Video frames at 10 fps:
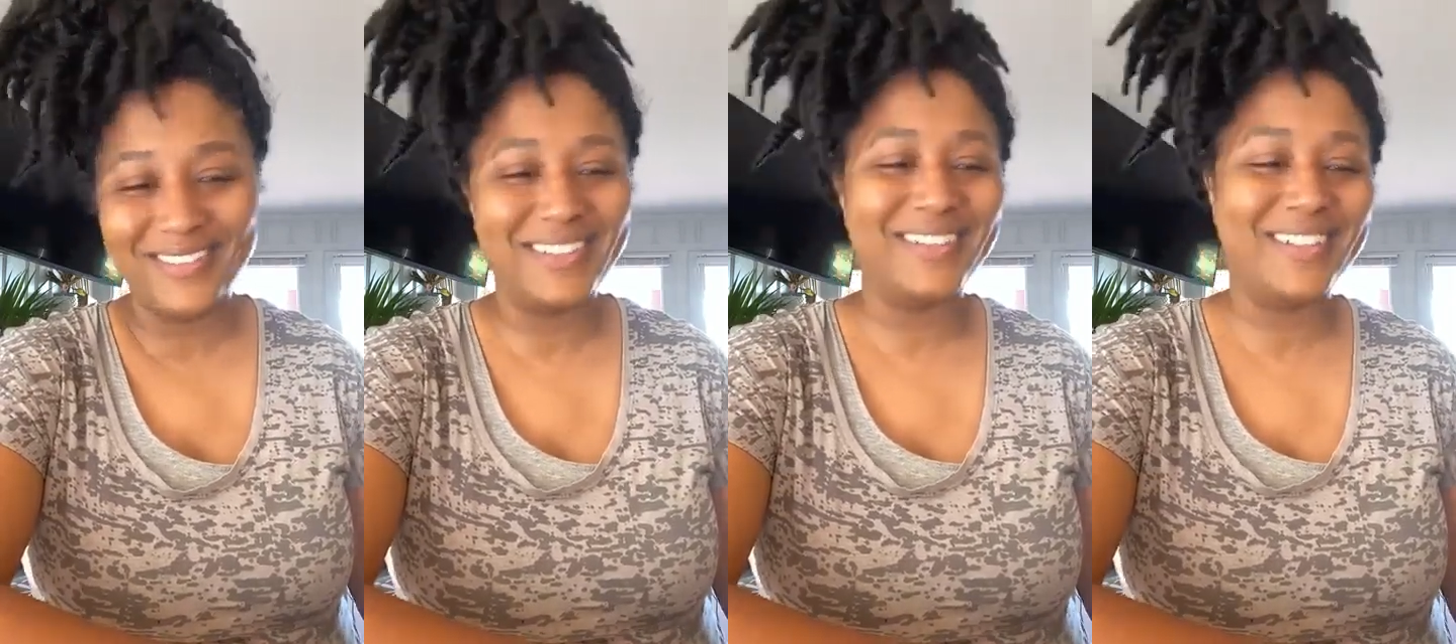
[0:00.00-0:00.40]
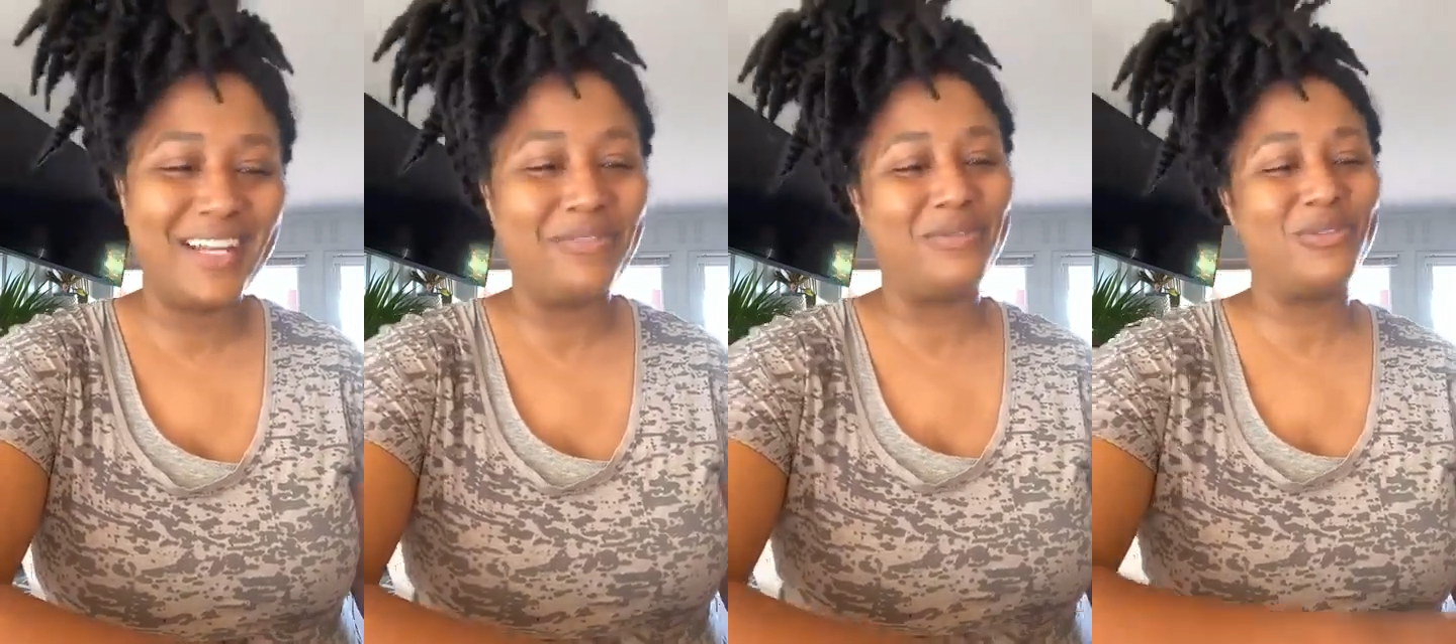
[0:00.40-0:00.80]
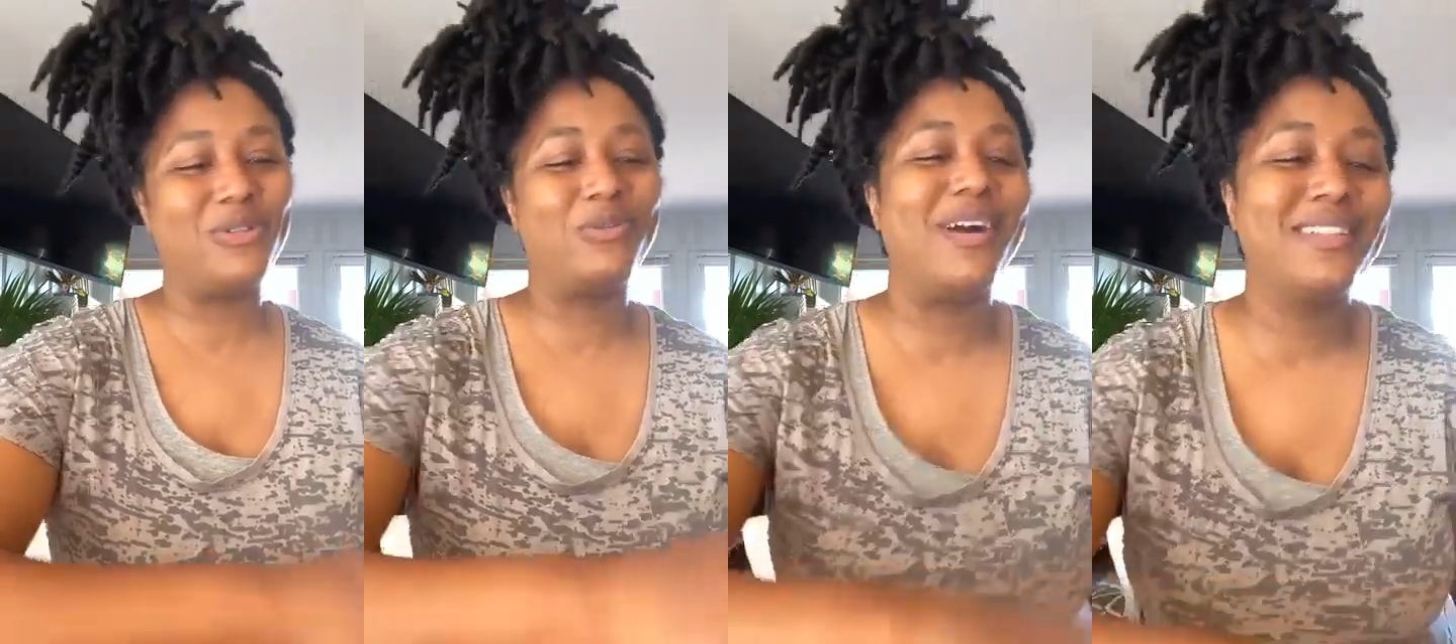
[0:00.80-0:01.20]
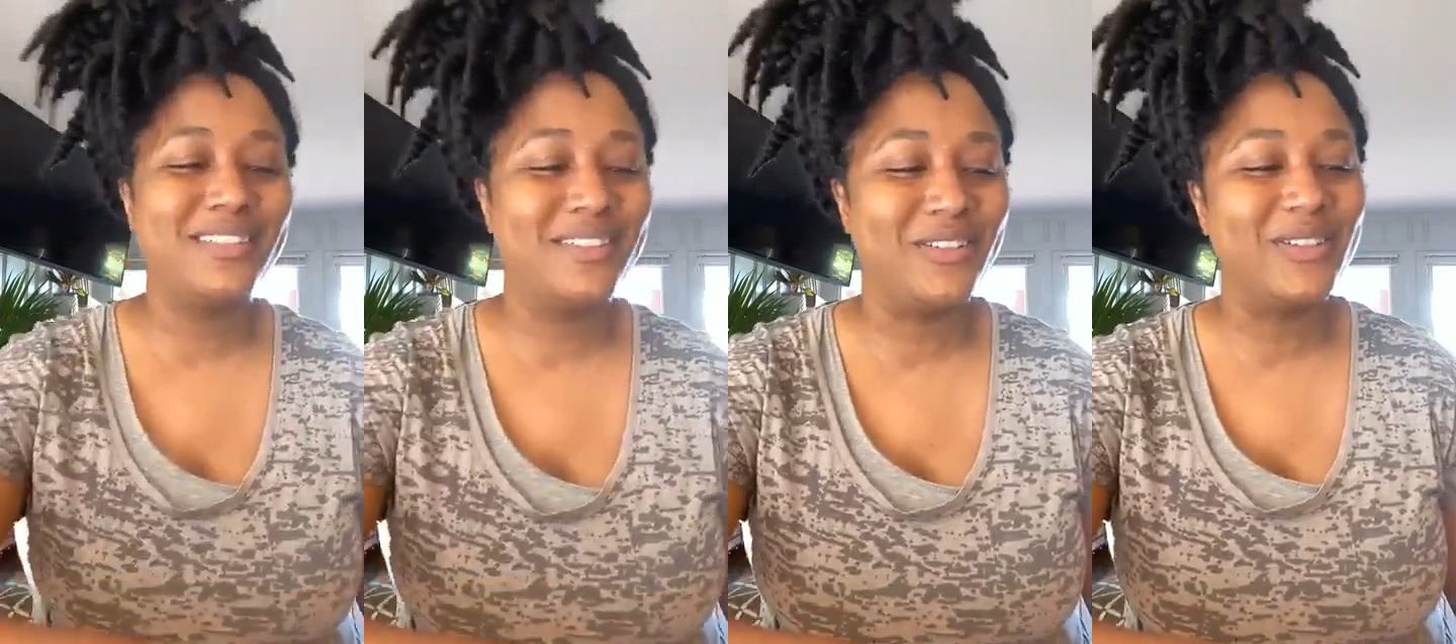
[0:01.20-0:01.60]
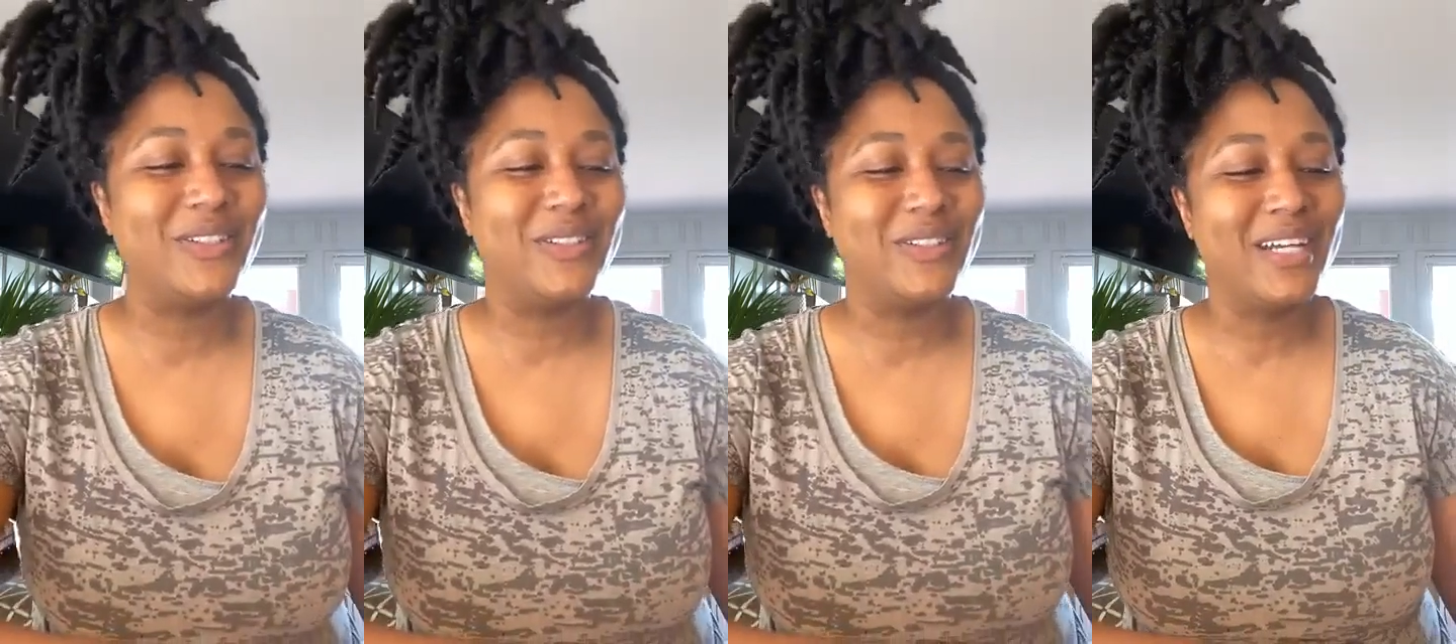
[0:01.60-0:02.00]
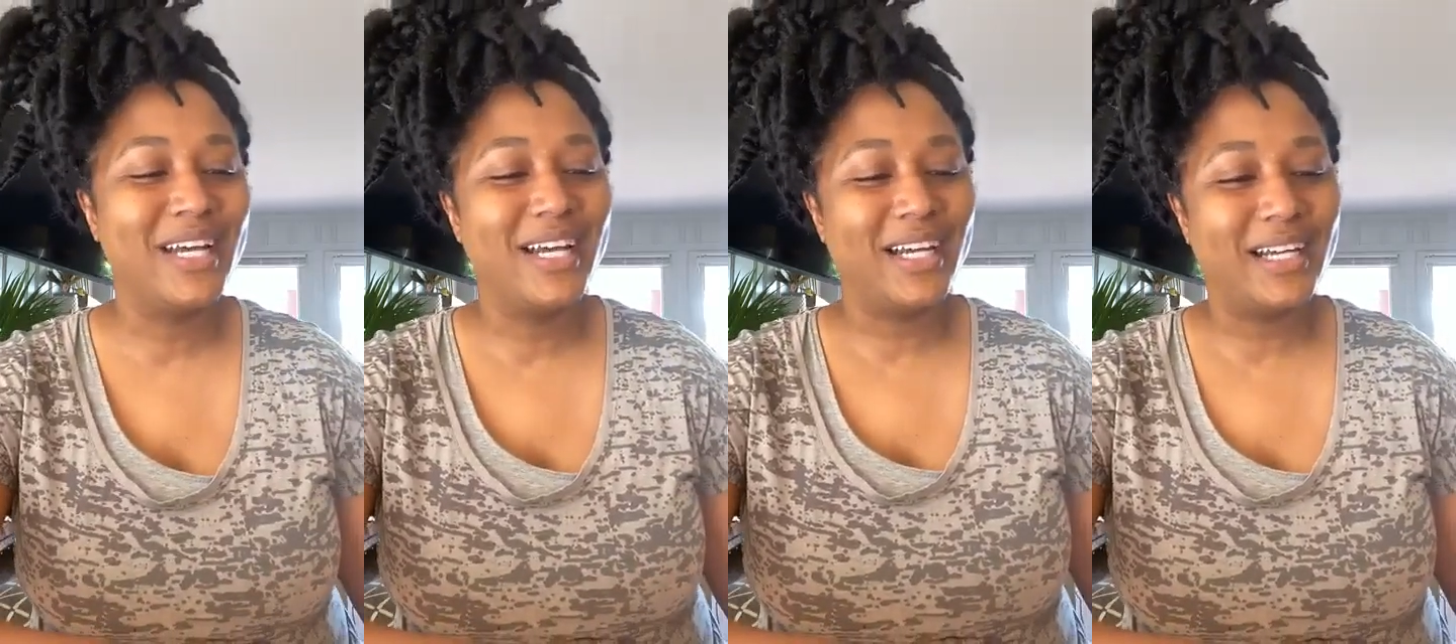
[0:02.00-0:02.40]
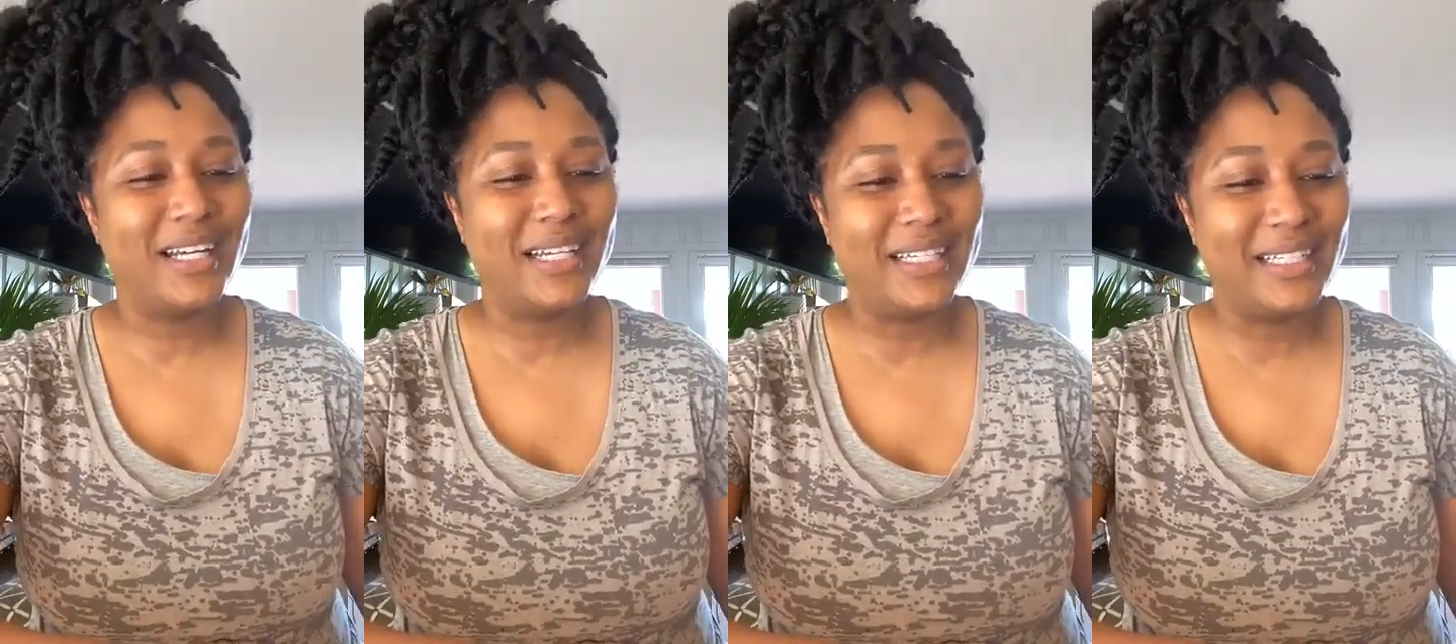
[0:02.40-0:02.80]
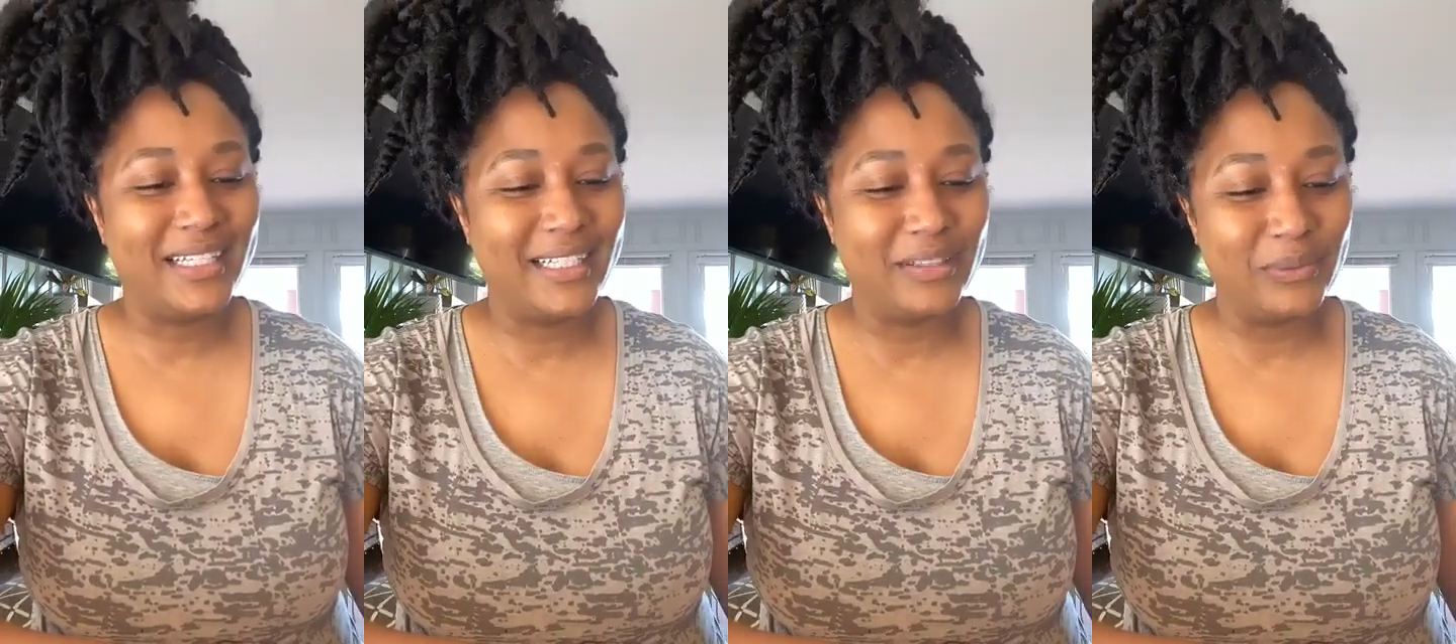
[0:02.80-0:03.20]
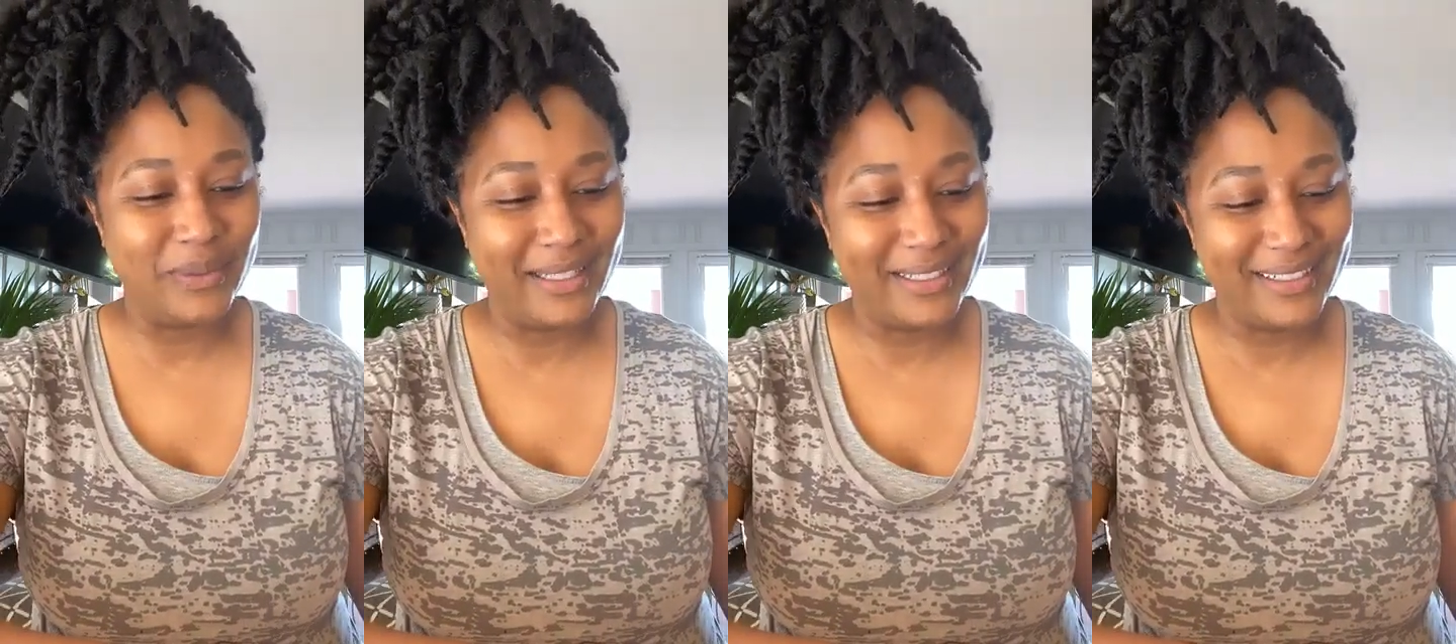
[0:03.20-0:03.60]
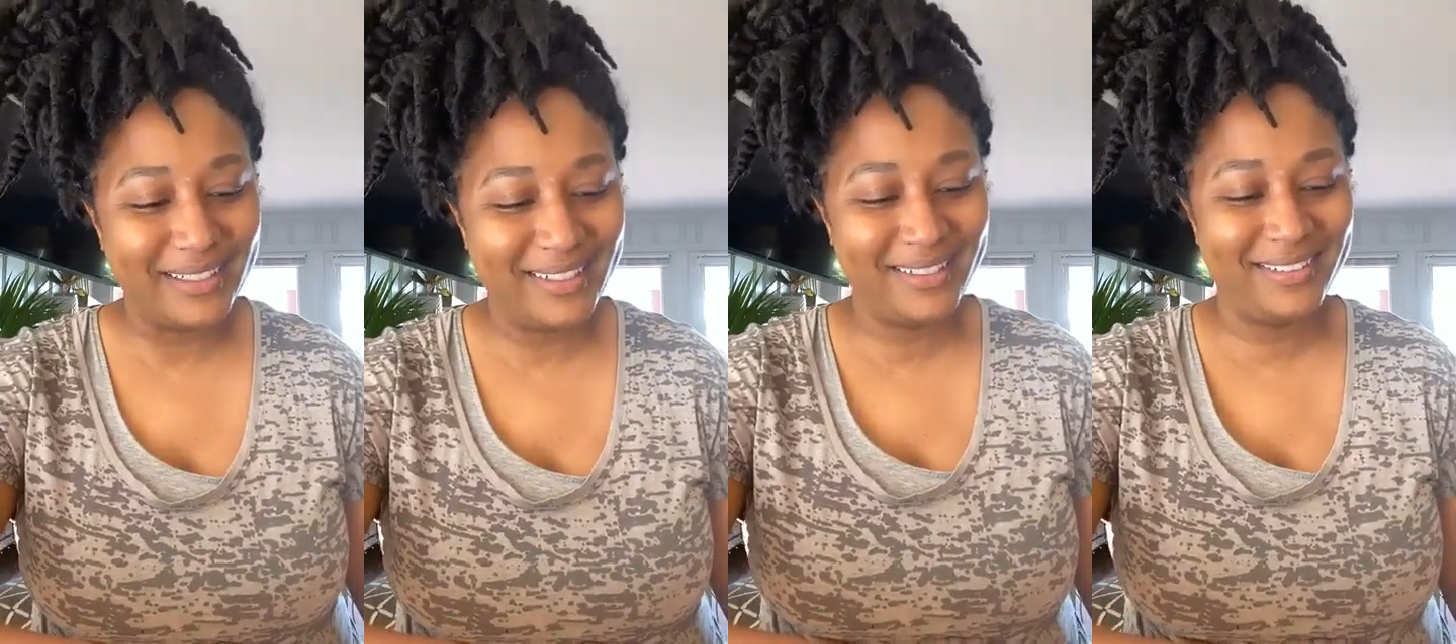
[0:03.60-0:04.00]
We learned that from George Washington earlier in the week.